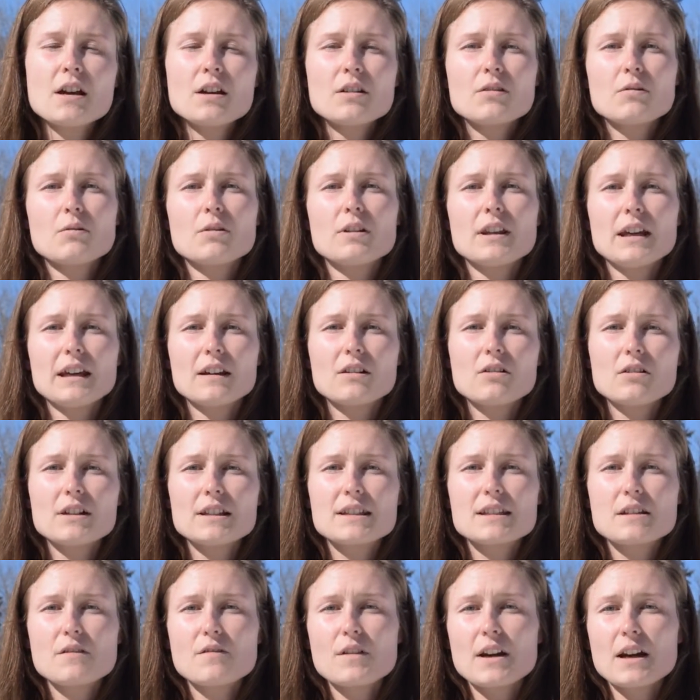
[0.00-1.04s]
through the
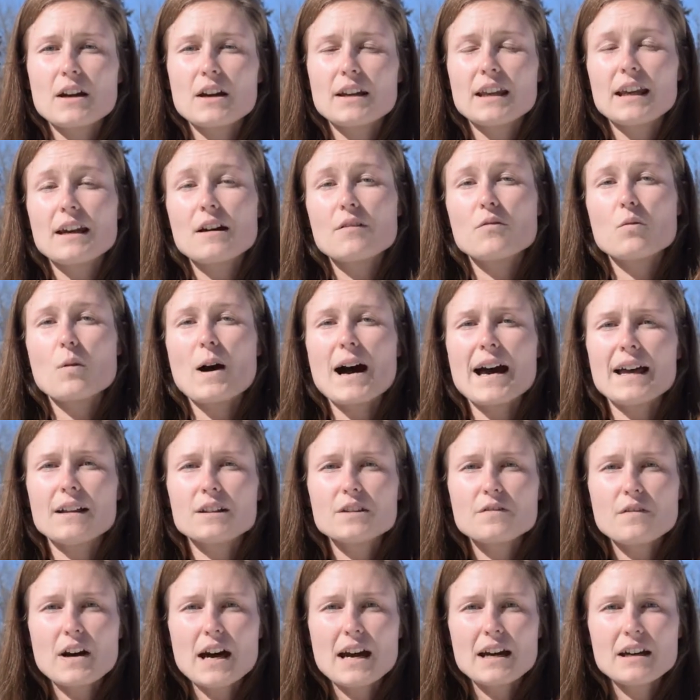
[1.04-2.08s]
increased severity of
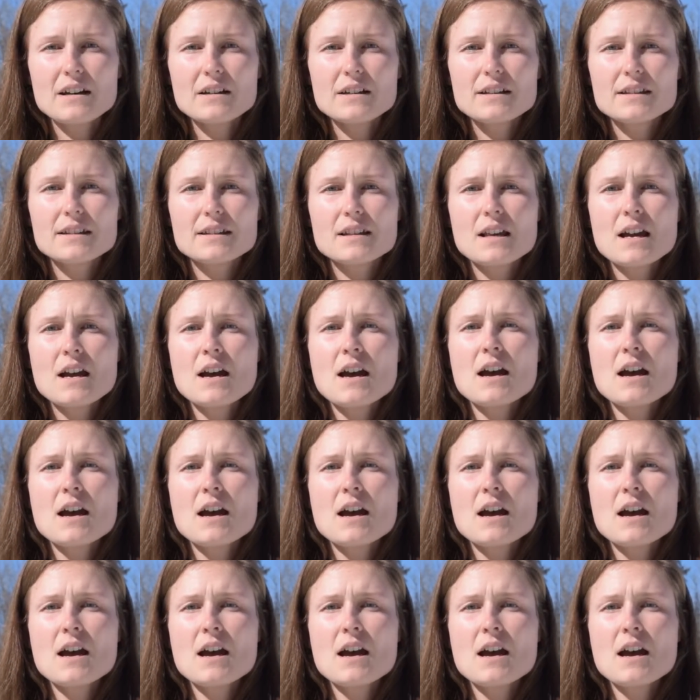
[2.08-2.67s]
wildfires.